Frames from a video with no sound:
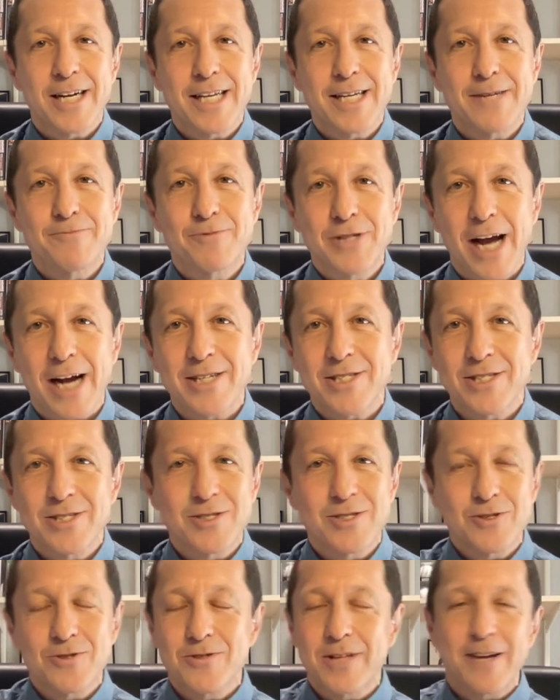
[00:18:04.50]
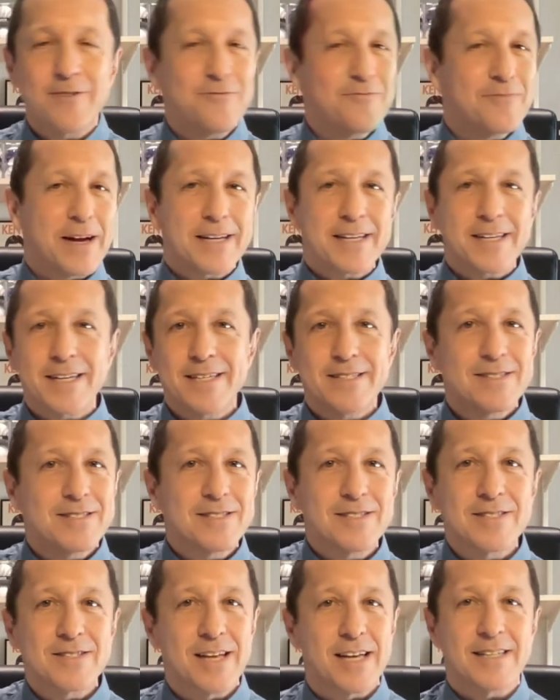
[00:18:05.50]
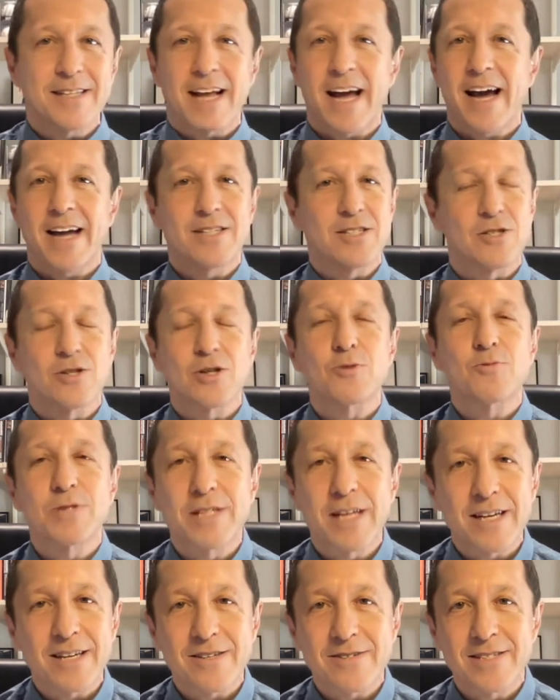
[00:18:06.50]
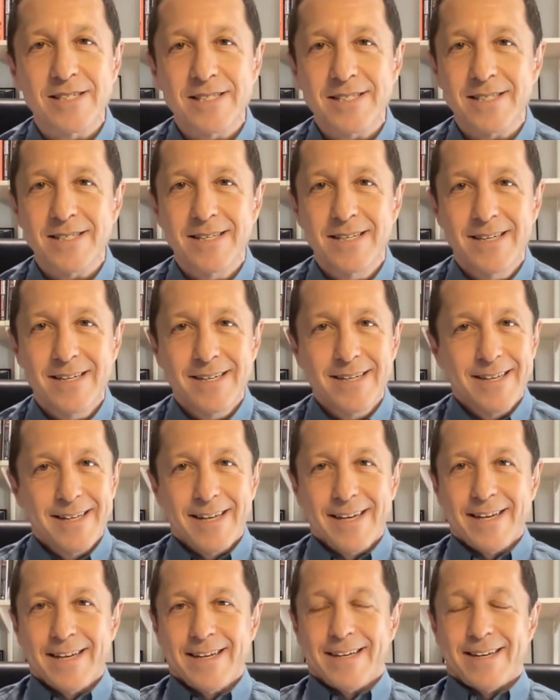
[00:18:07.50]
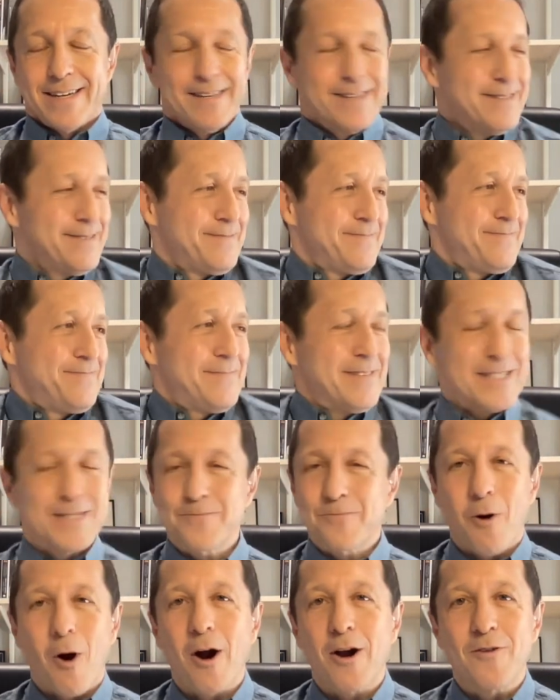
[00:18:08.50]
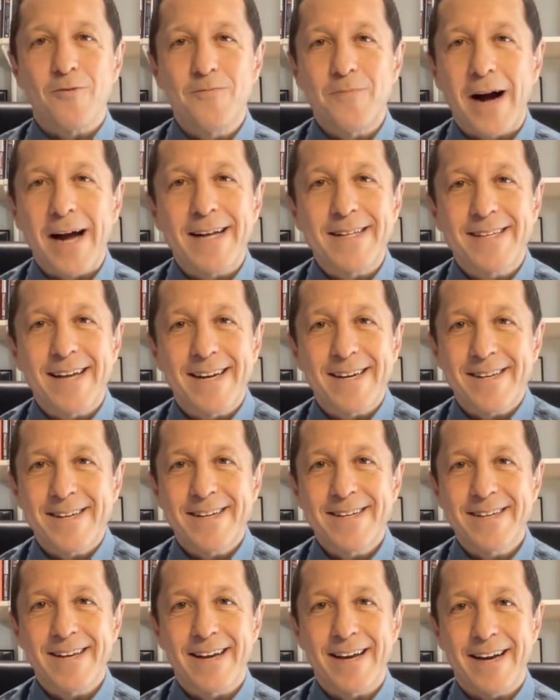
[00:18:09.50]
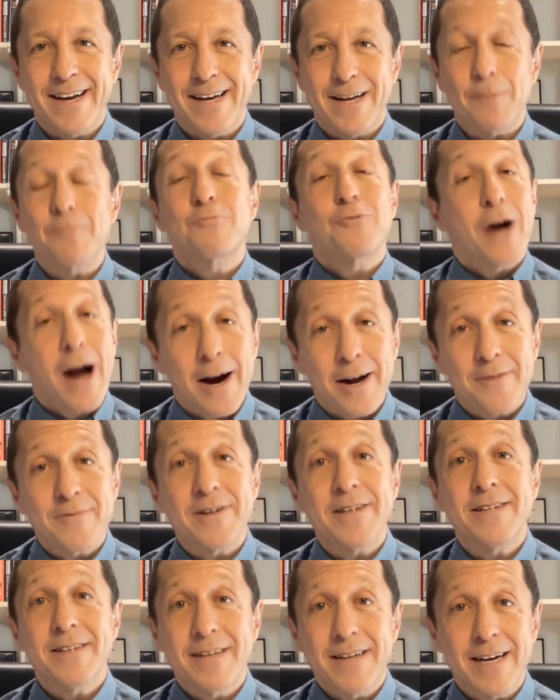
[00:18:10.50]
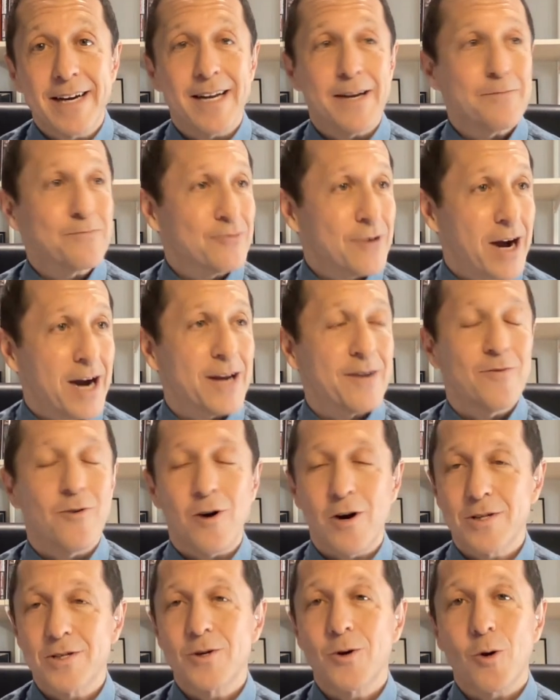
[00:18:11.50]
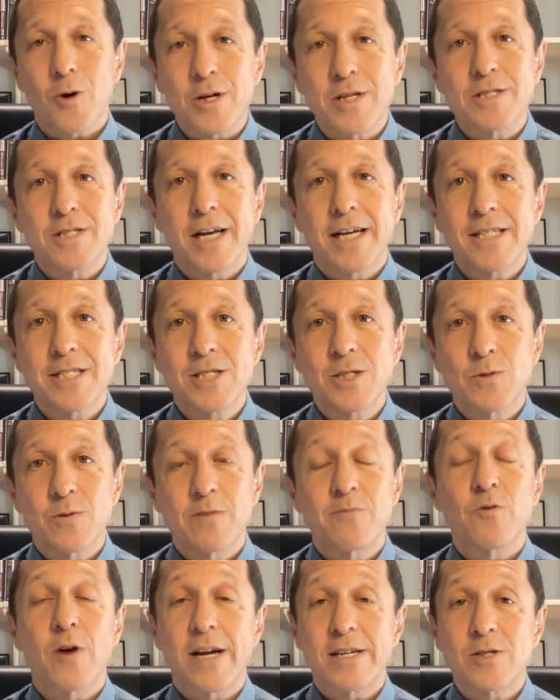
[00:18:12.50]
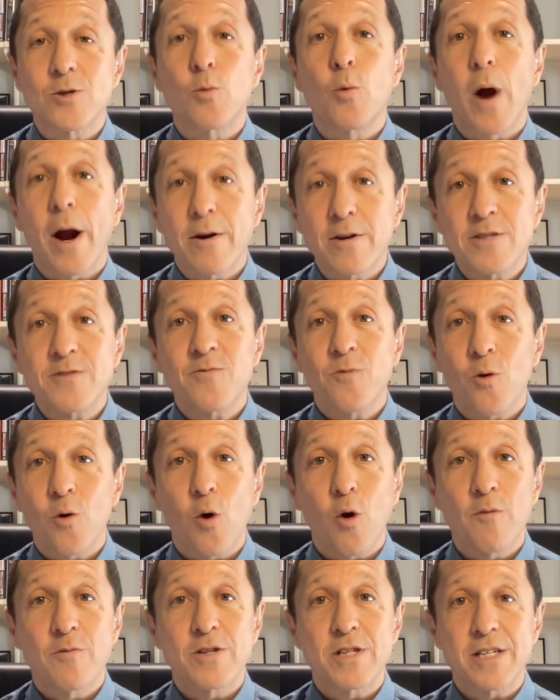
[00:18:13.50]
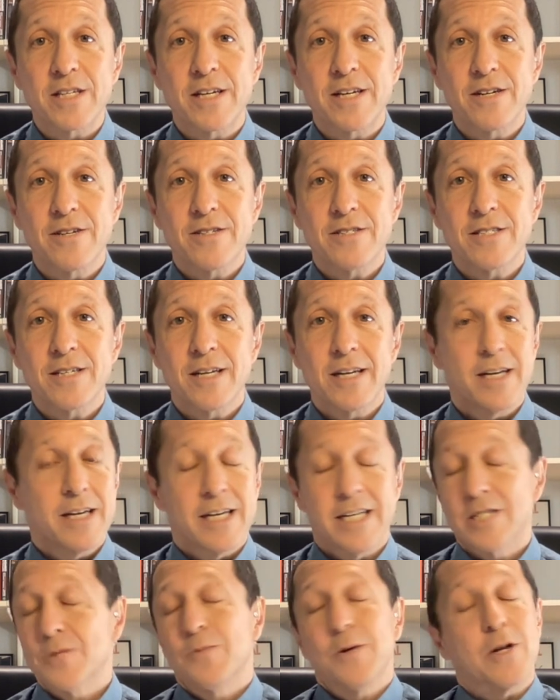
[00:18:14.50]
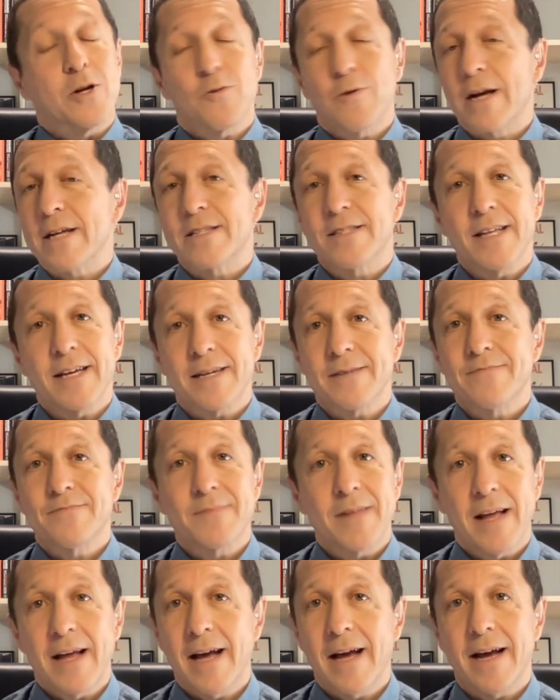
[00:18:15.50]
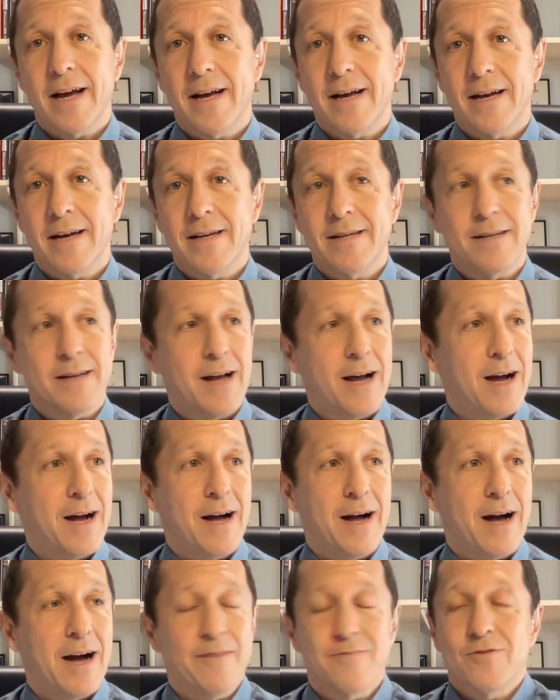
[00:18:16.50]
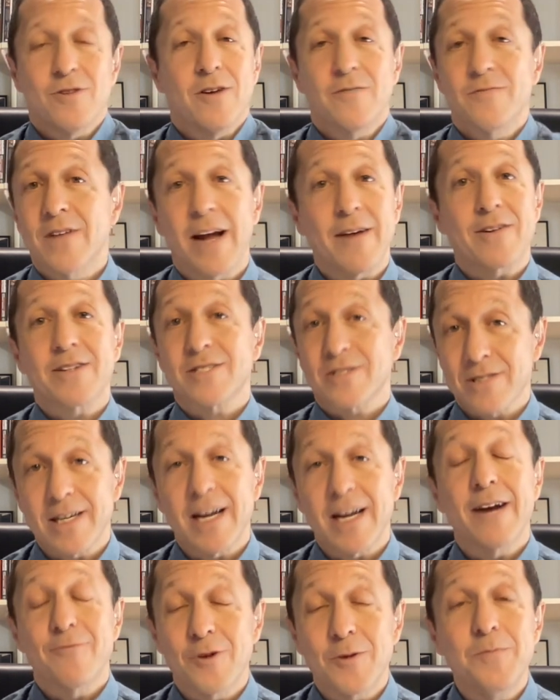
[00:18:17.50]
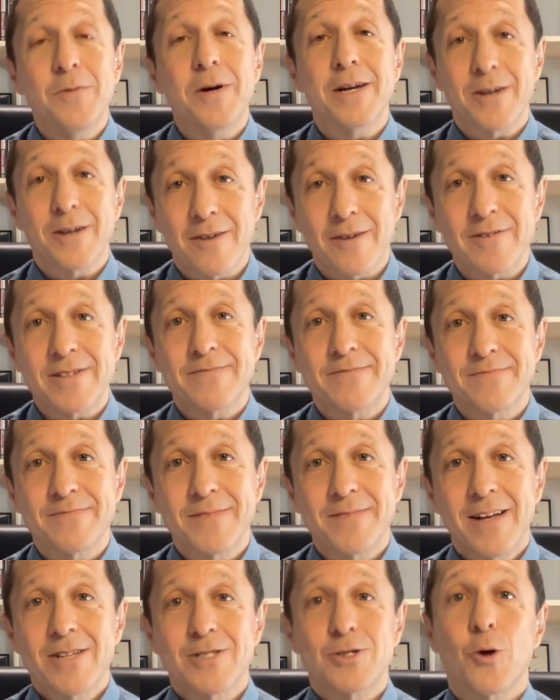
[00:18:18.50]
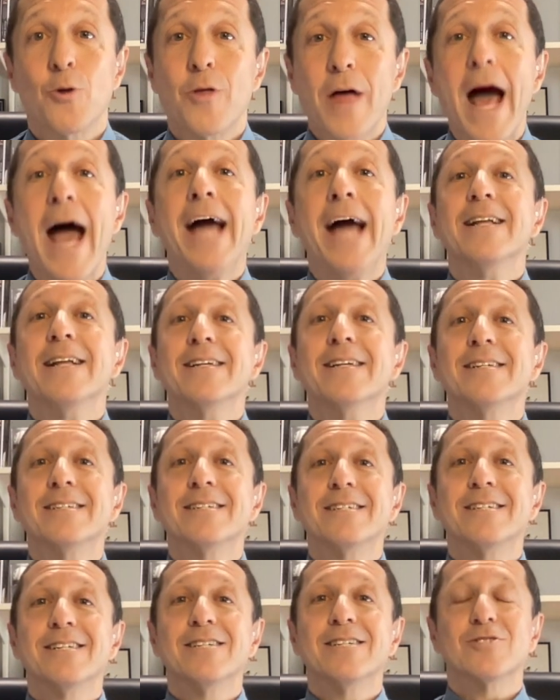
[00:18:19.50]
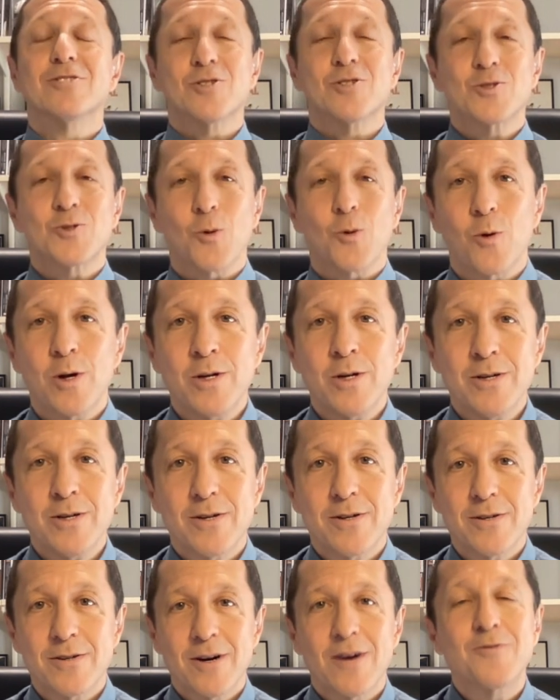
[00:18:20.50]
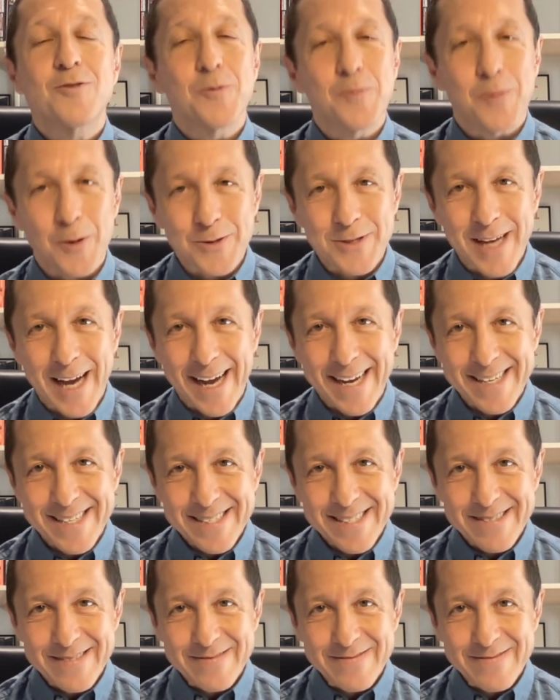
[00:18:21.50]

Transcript: any objections. Too late for my kids to say, Dad, you look ridiculous. It's part of my identity, and I'm proud of it, and I'm proud of all the organizations we've raised awareness for over the years. It's been a great thing, and I've loved actually every minute of it. So that is the story of the bow tie.